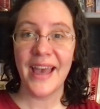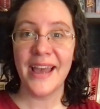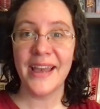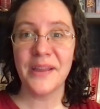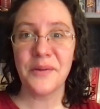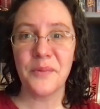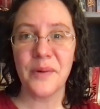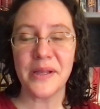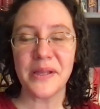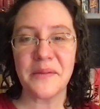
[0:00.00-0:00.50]

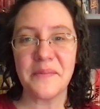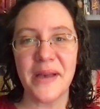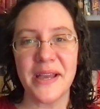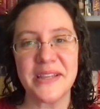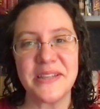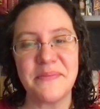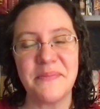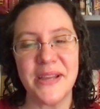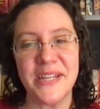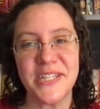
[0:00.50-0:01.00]
Hi, welcome back
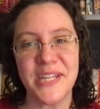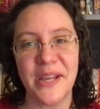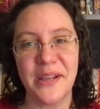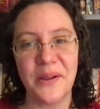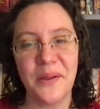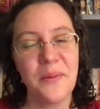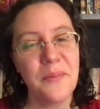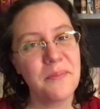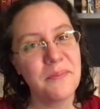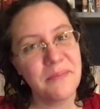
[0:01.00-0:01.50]
to my
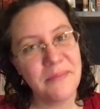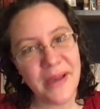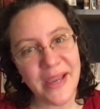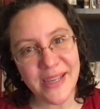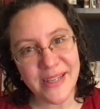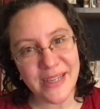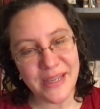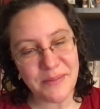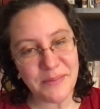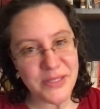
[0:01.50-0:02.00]
channel.
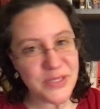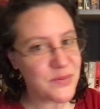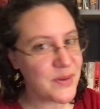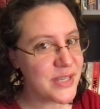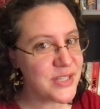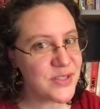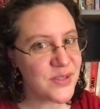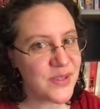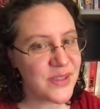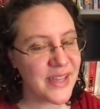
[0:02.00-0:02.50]
My name is
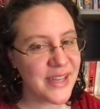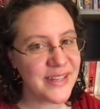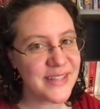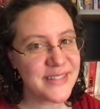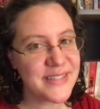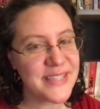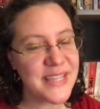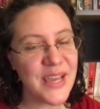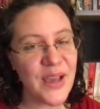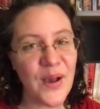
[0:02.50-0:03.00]
Rachel, that
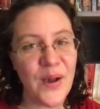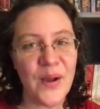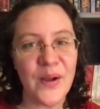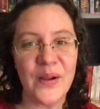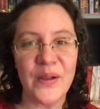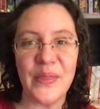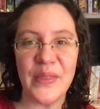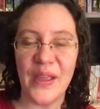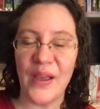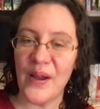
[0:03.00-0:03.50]
is the R
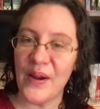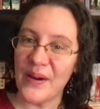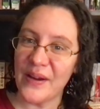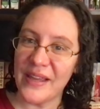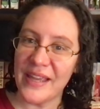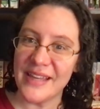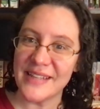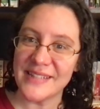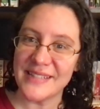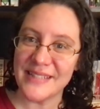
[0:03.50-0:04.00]
in the
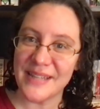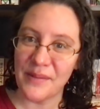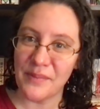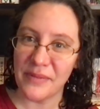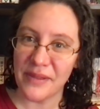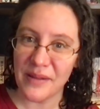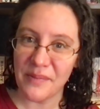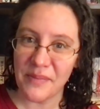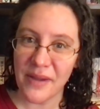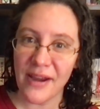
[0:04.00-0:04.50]
RK
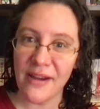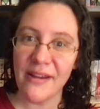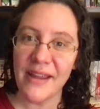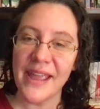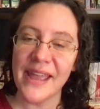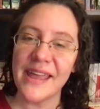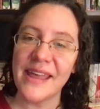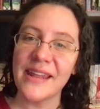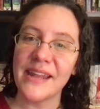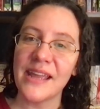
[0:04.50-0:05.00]
Stumblingbear,
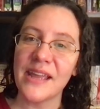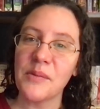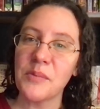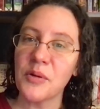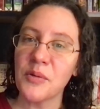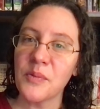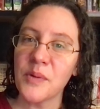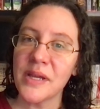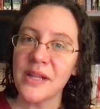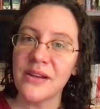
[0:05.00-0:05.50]
and I am
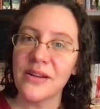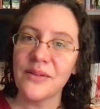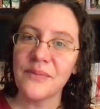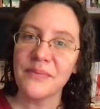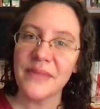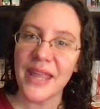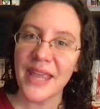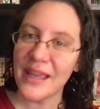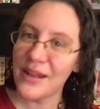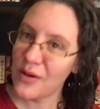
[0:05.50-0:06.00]
a reader
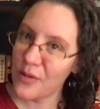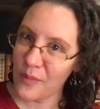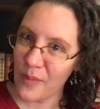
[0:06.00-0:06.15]
and a